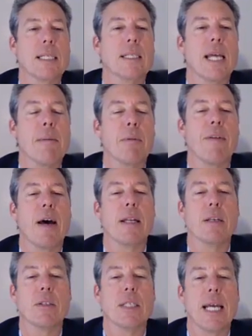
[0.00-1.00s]
So that's an
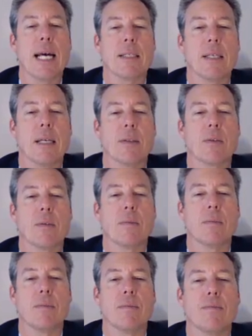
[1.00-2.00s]
example of how to use the
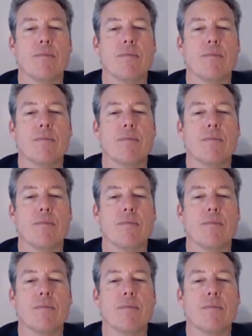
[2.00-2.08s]
assets.